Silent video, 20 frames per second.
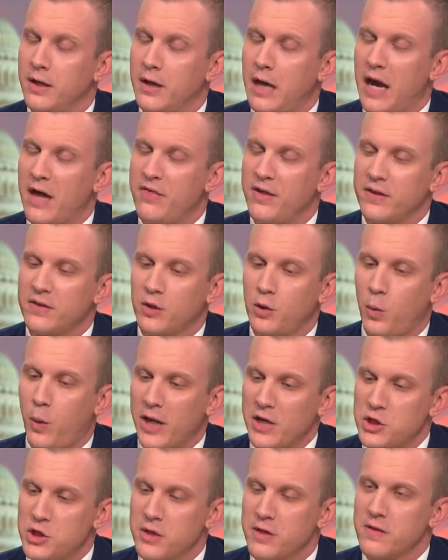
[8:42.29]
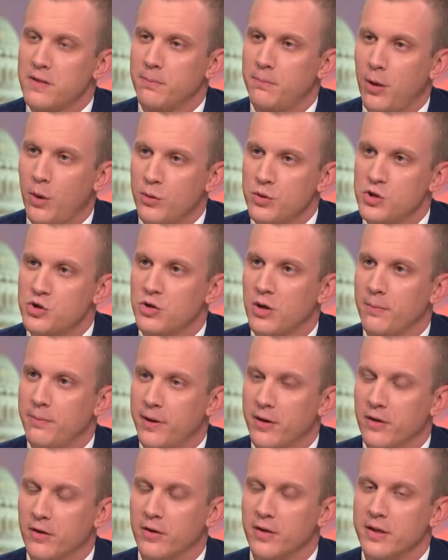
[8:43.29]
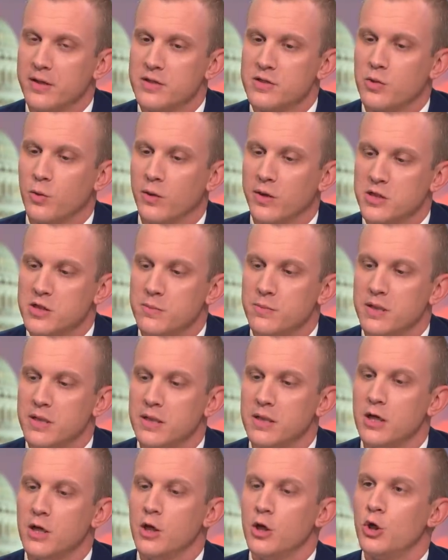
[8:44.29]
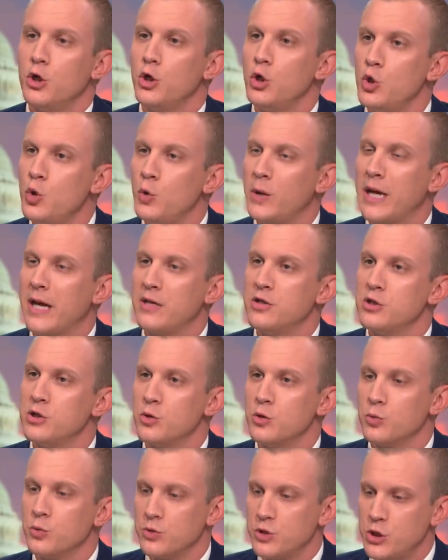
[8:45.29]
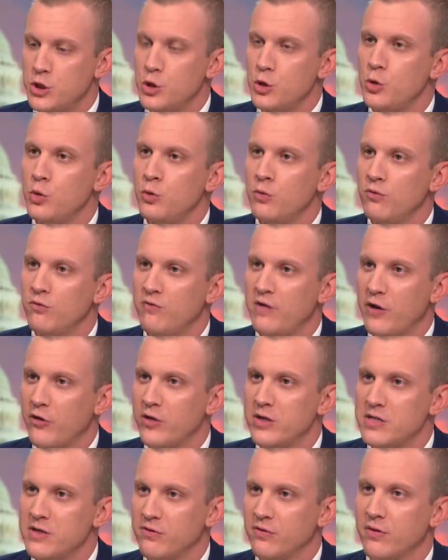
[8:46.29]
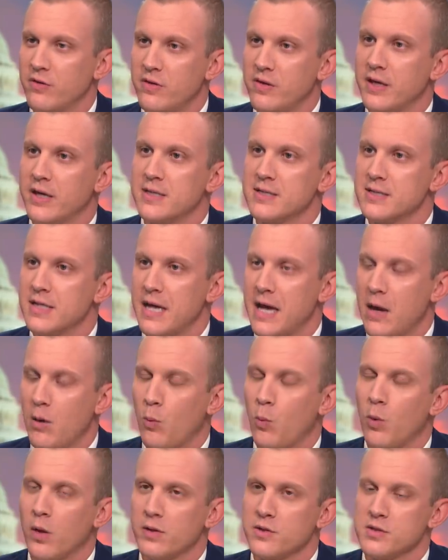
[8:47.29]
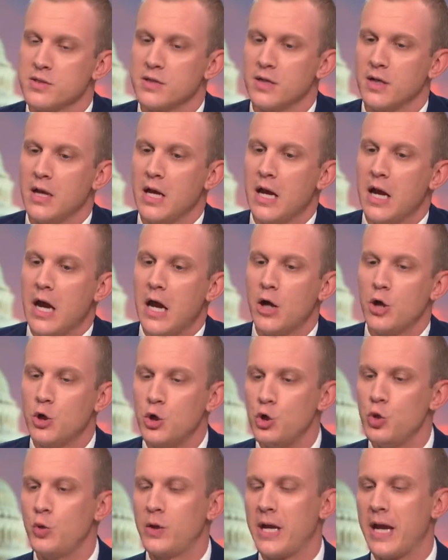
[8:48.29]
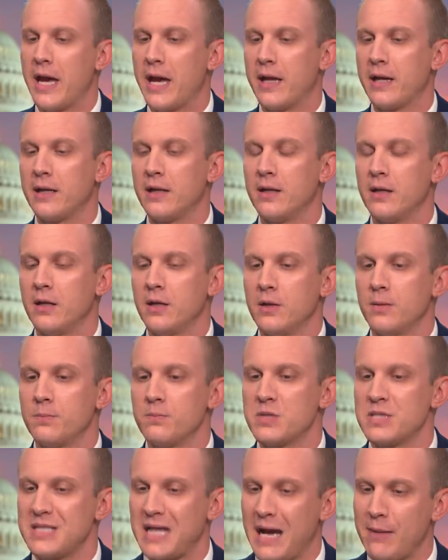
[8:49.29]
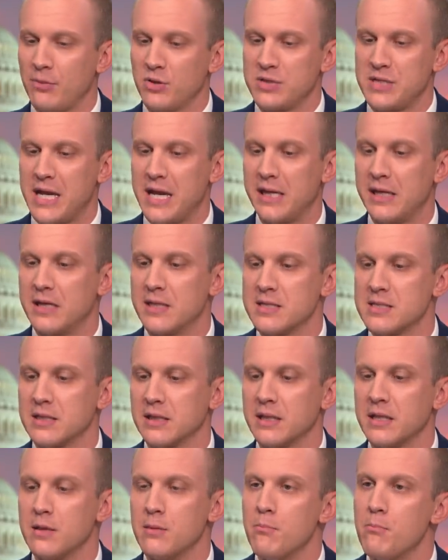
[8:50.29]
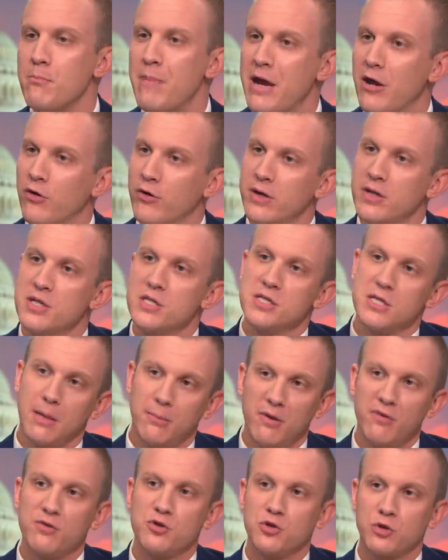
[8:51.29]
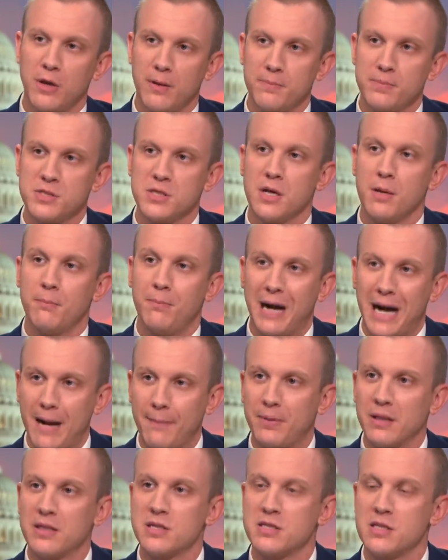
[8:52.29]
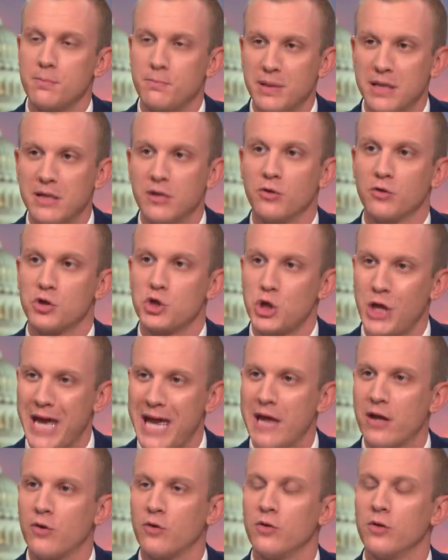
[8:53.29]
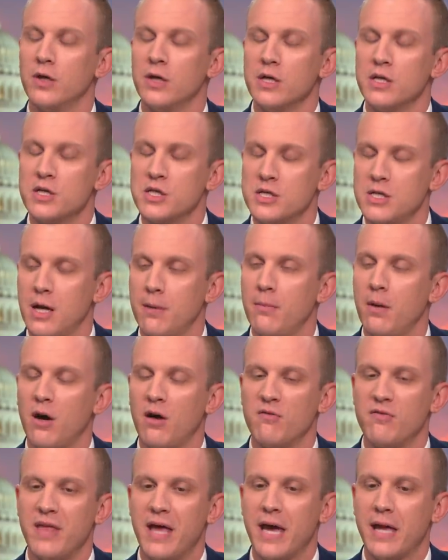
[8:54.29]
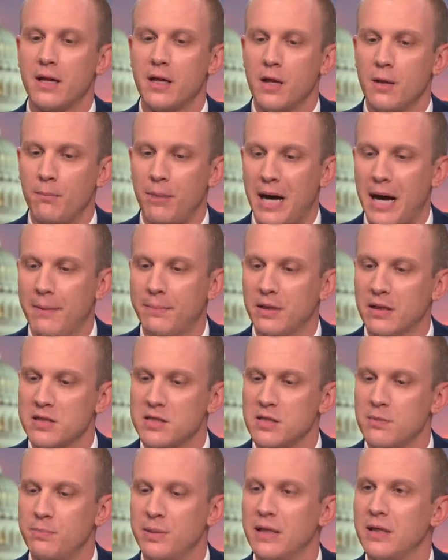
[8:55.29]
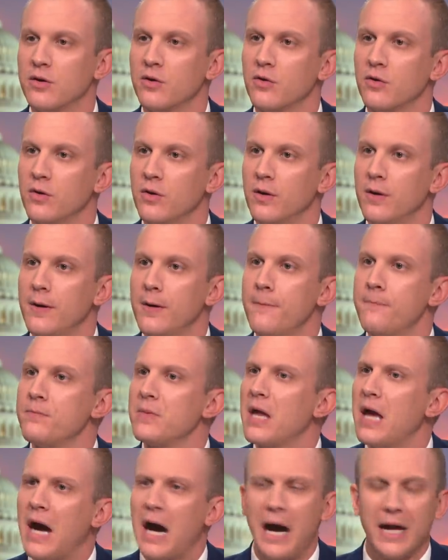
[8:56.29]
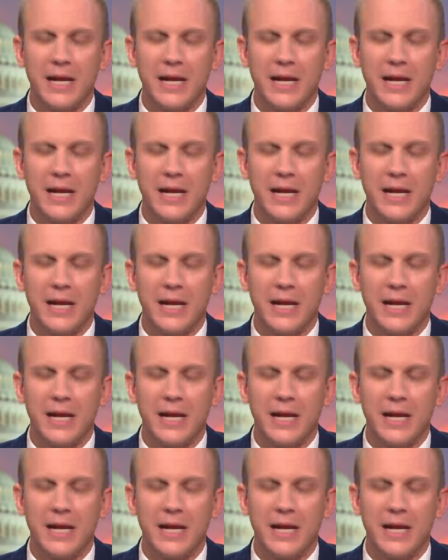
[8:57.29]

I think the question in the post Trump era is going to be who can do two very different things at once? Who can simultaneously marry some of Trump's populist appeal, channel some of that populist you appeal. You mean on immigration and trade?